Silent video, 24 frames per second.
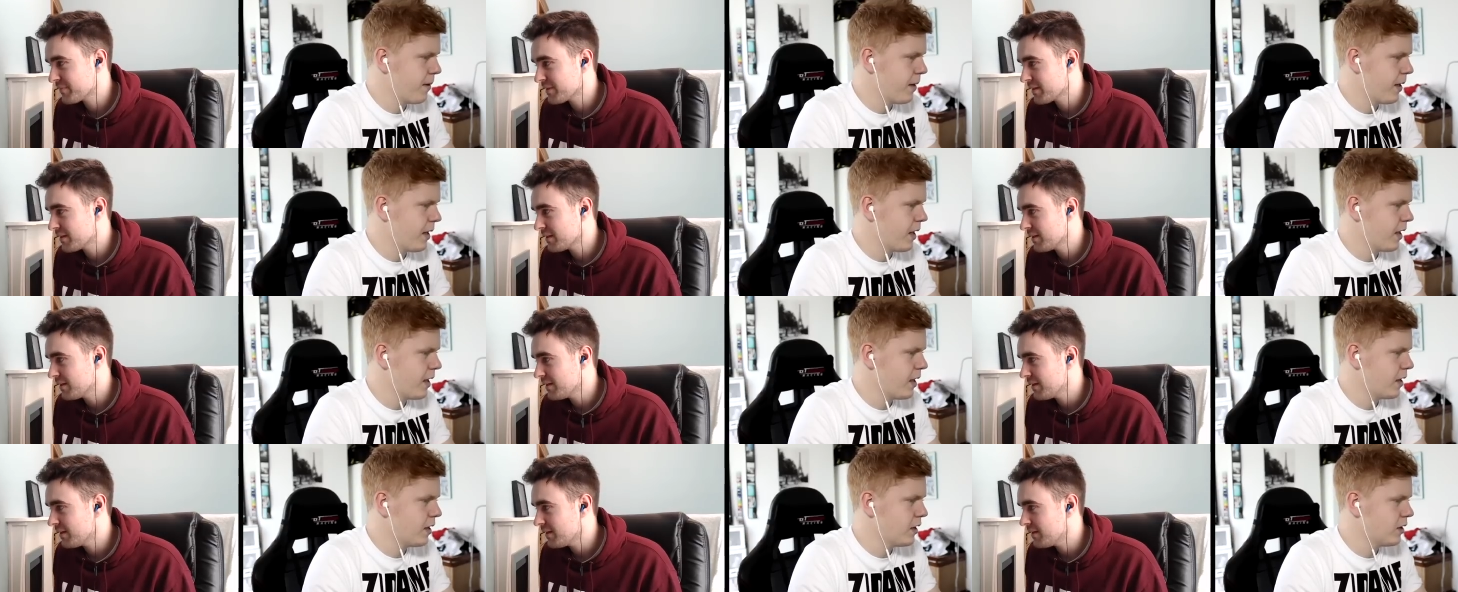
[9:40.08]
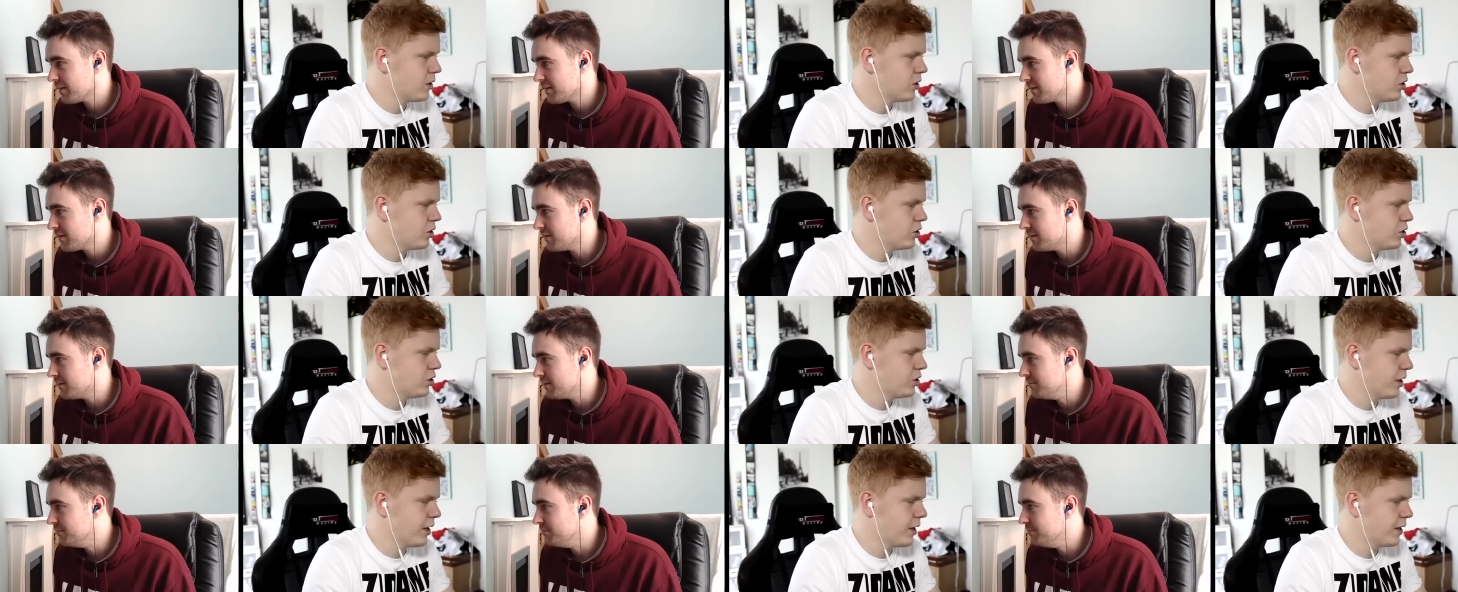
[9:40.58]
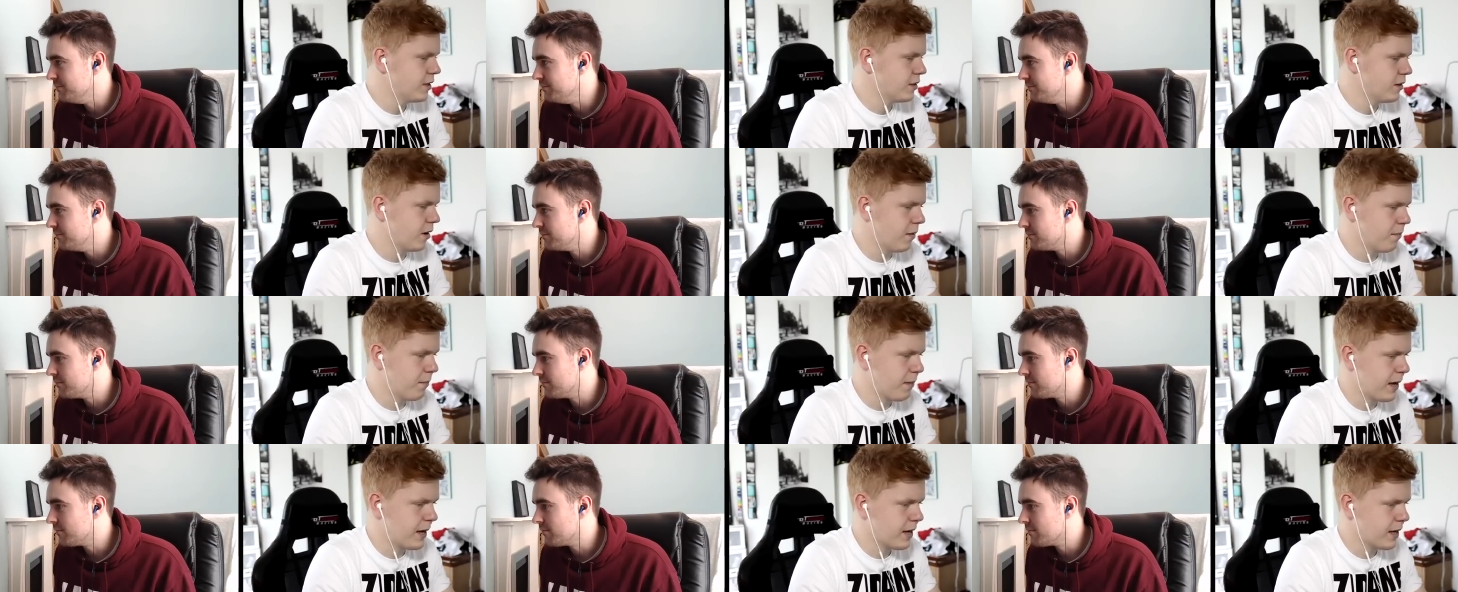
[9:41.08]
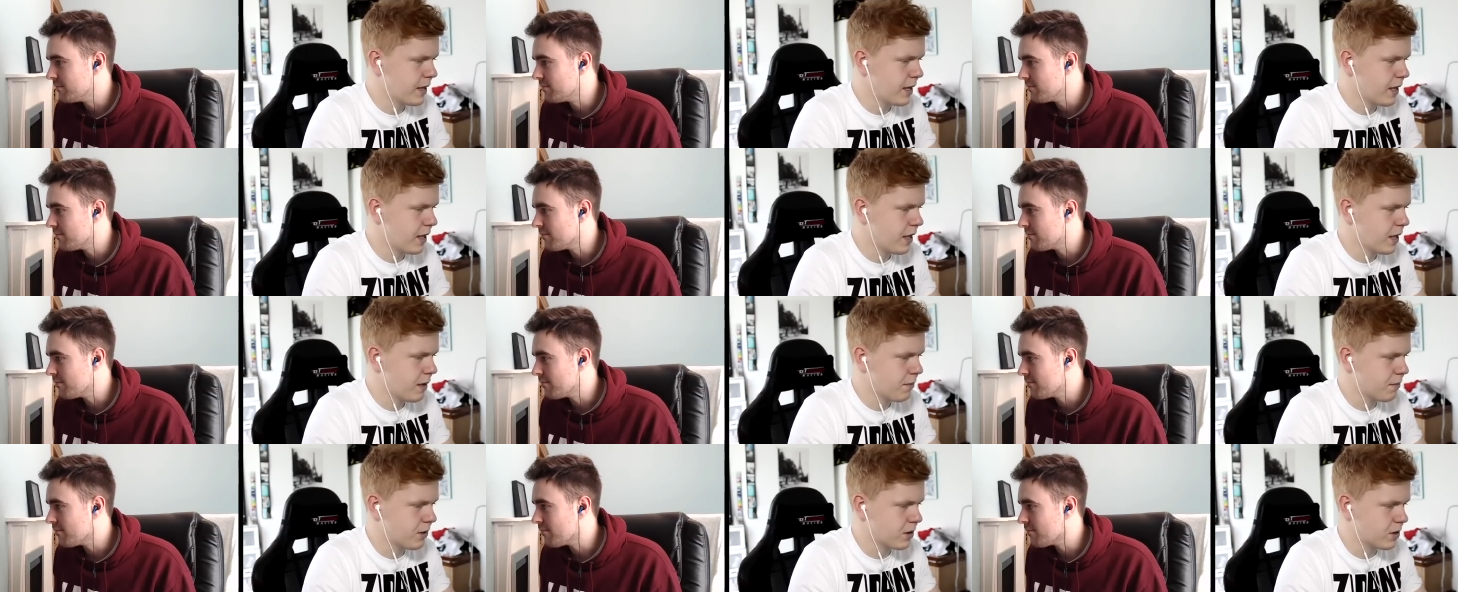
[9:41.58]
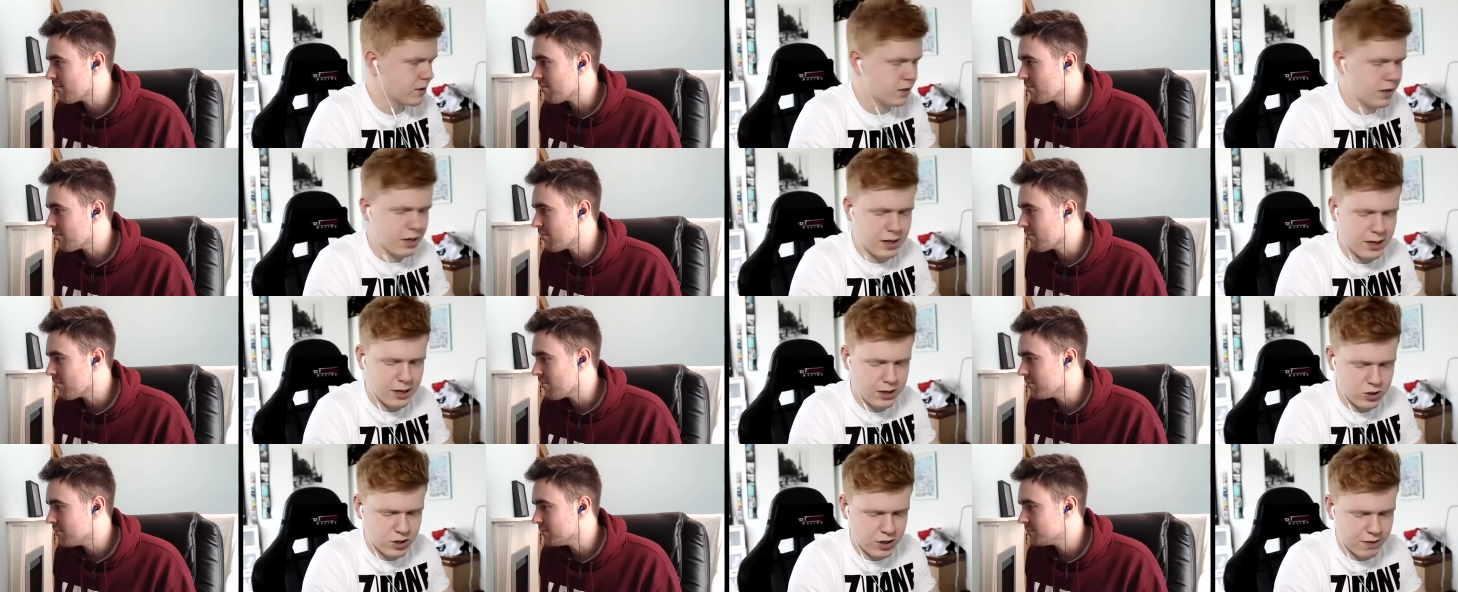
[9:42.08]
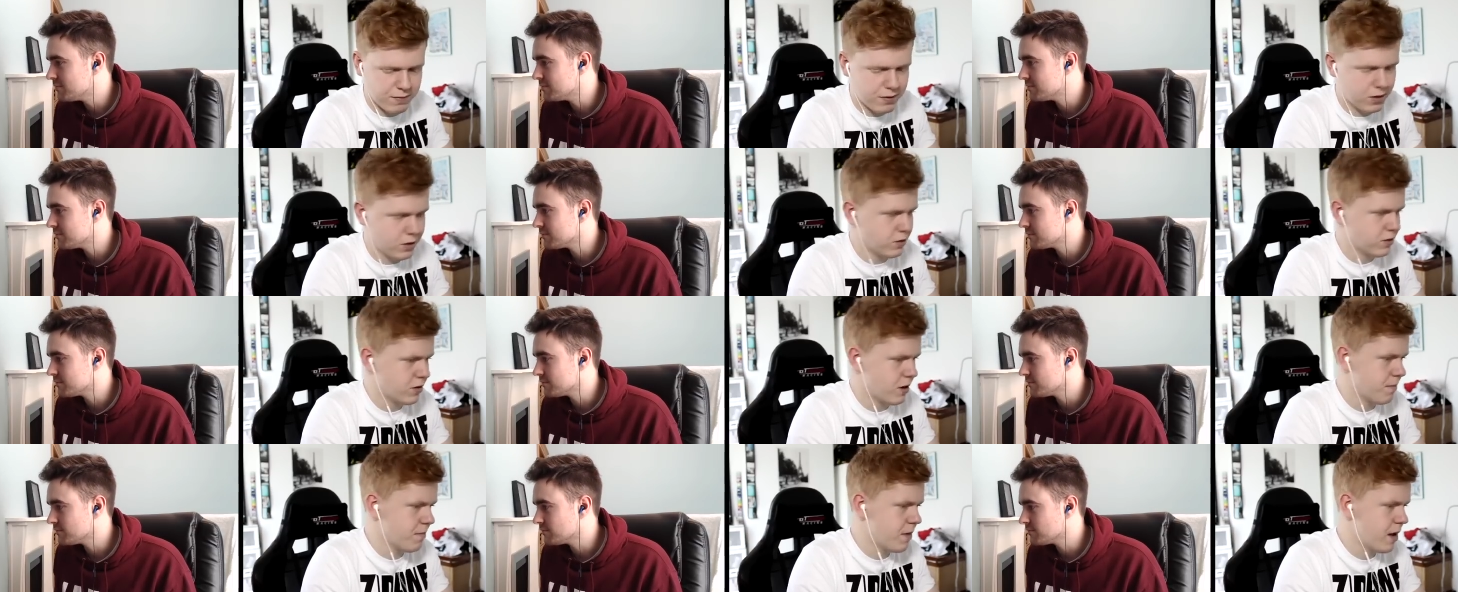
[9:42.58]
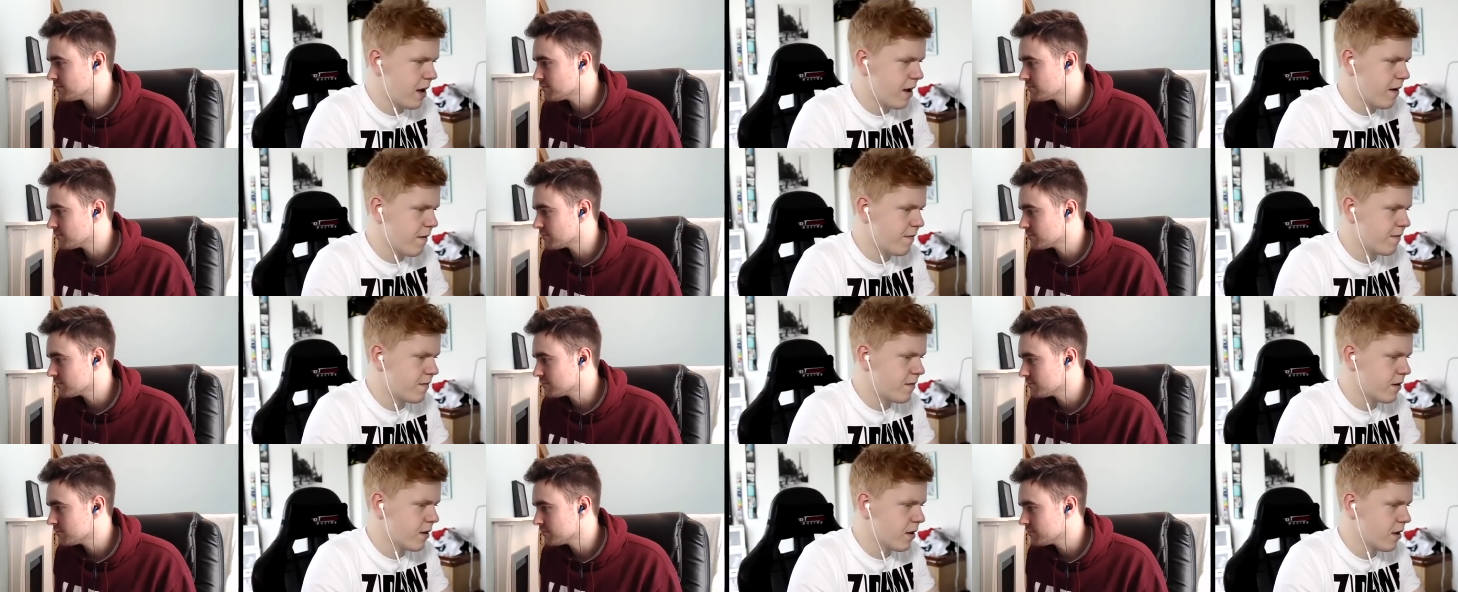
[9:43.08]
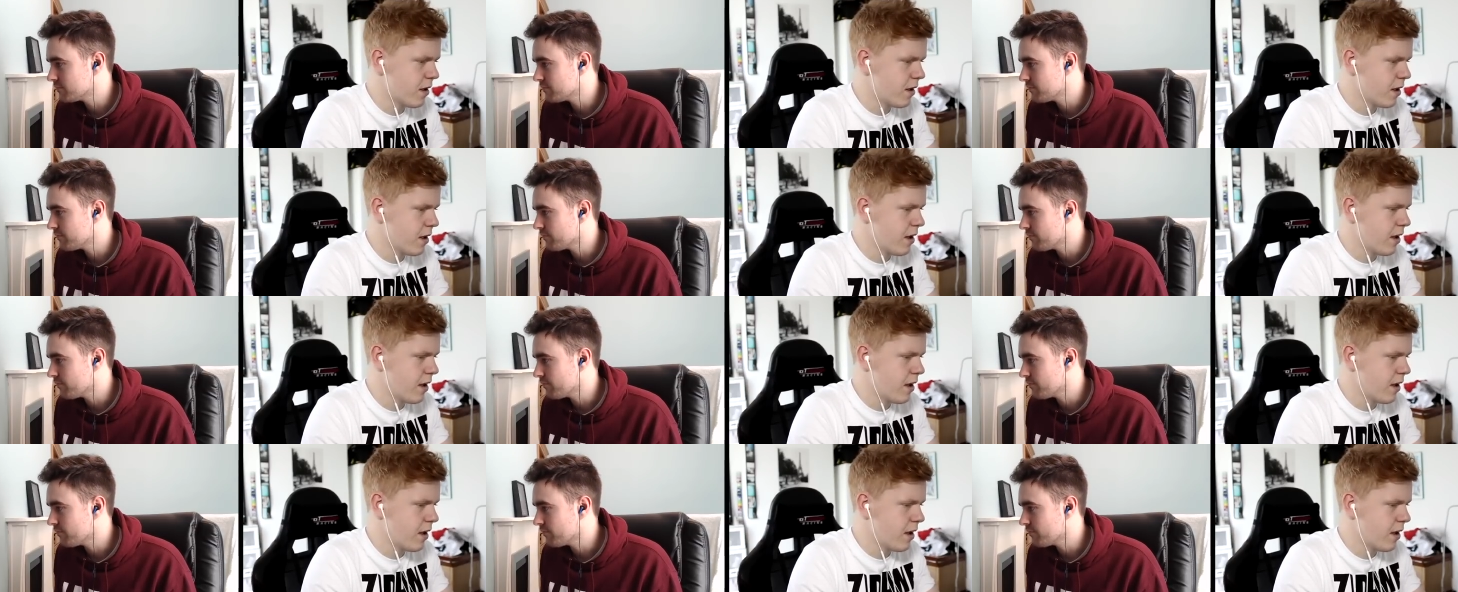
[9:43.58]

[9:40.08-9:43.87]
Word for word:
Speaker 1: Okay, shit. I'm panicking because I literally have no time left.